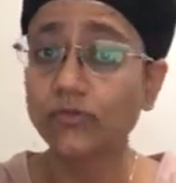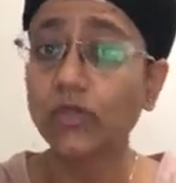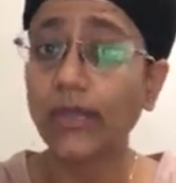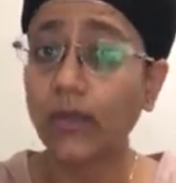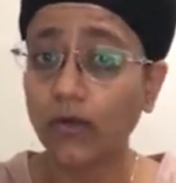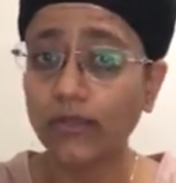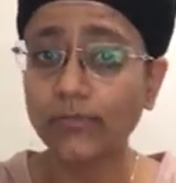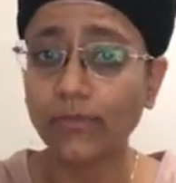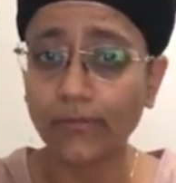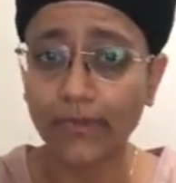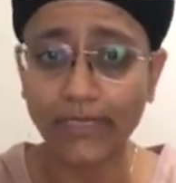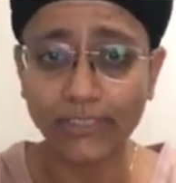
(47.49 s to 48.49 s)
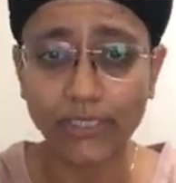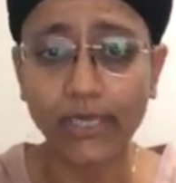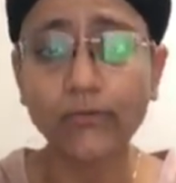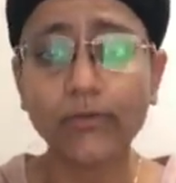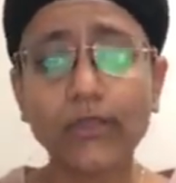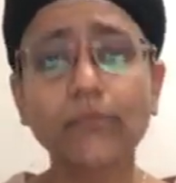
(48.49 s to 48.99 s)
So I called them up and I
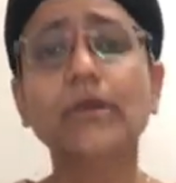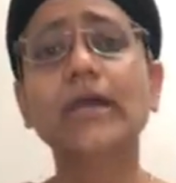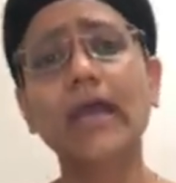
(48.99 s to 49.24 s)
checked with them.